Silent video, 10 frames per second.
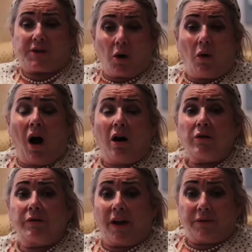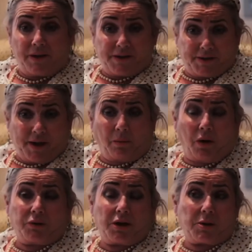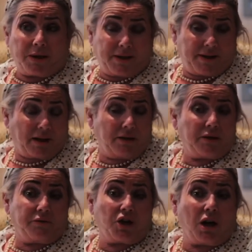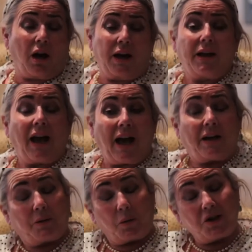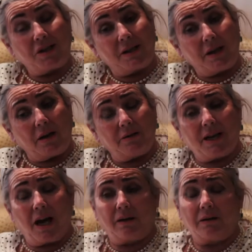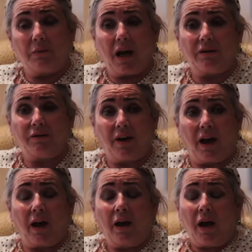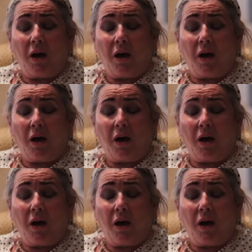So our event this summer on the 22nd of July at the Washington Hotel in Mayfair,